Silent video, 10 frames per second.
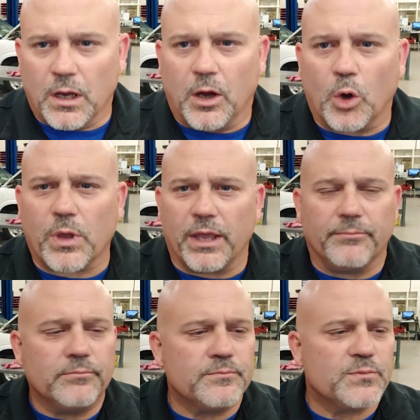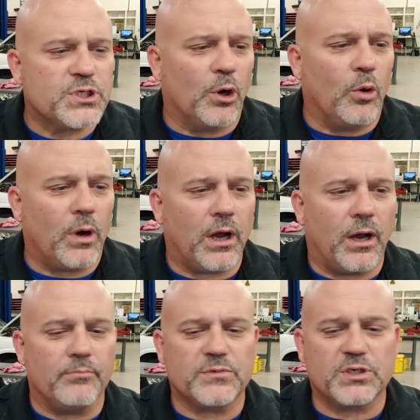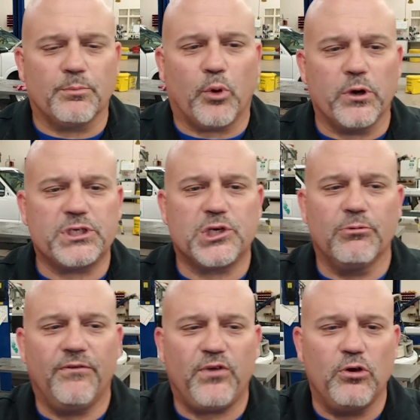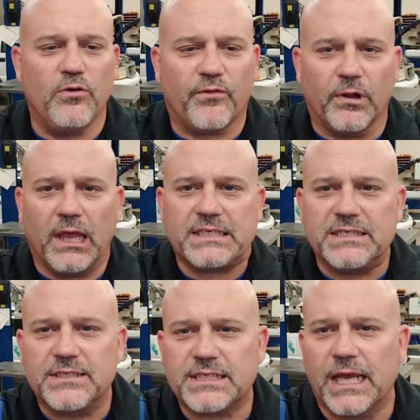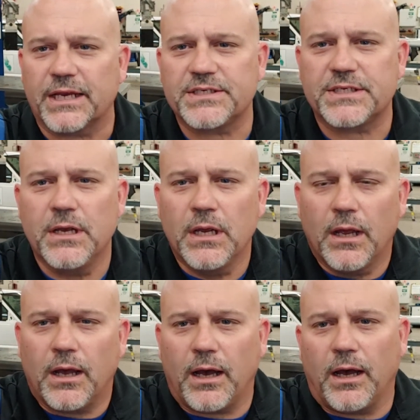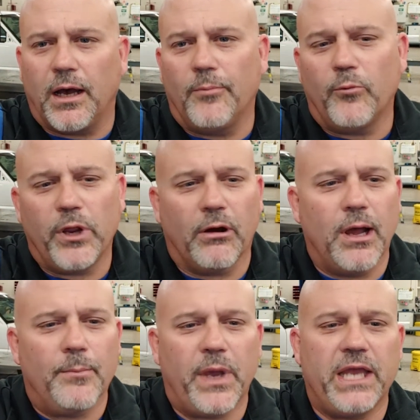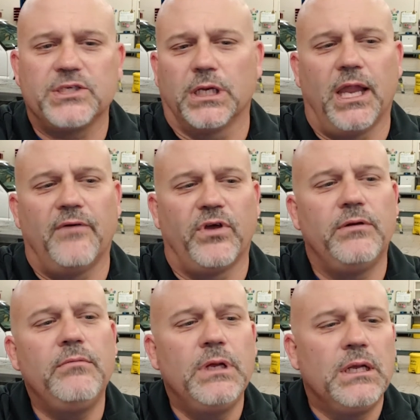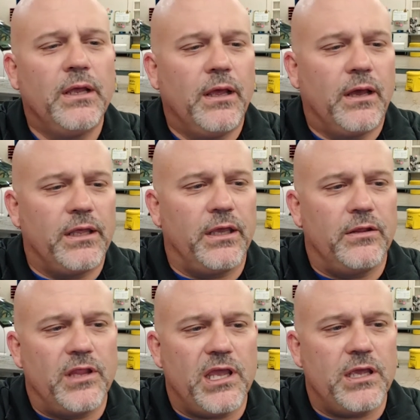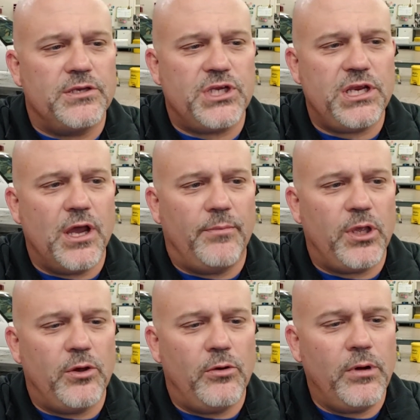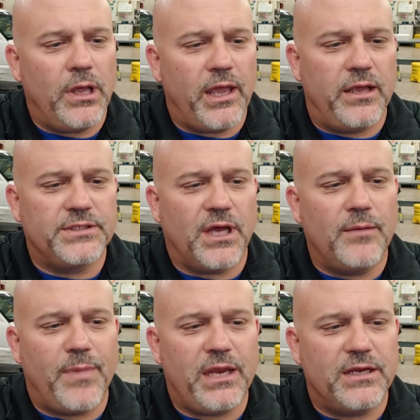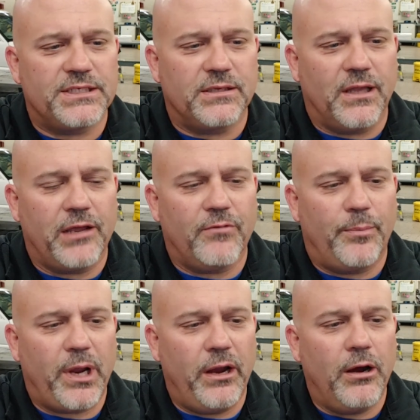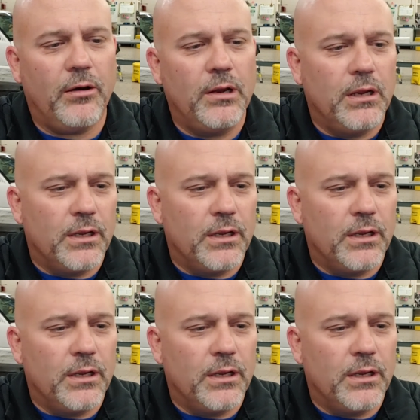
Okay, so some points to review for lesson 6. We are on page 11 in the GW hands-on maintenance and light repair.